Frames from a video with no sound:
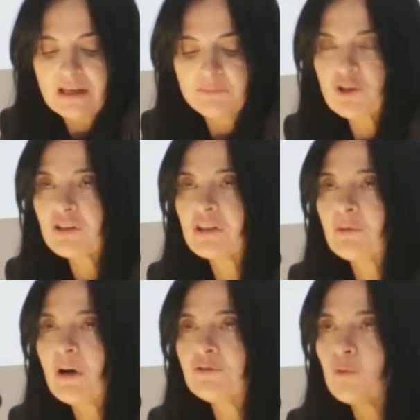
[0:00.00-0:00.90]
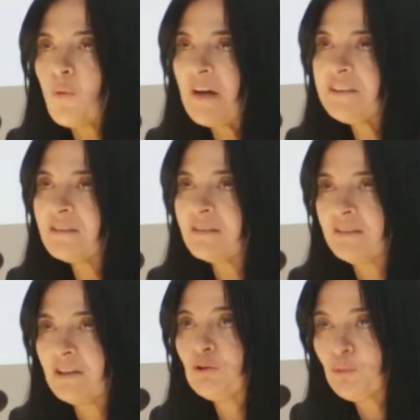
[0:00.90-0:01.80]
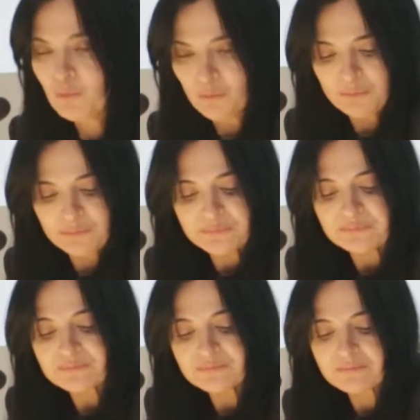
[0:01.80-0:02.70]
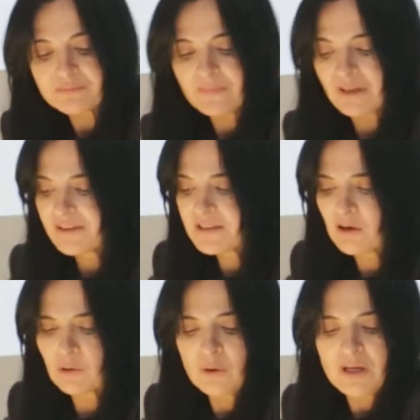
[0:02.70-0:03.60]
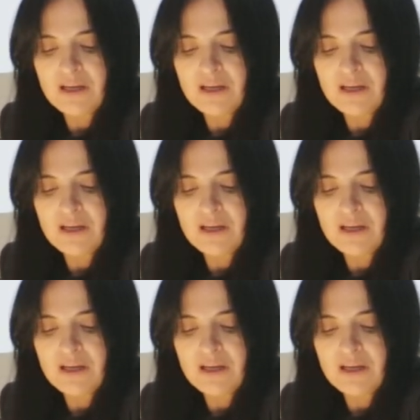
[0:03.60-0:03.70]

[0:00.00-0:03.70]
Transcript: I'm talking about what they do. So,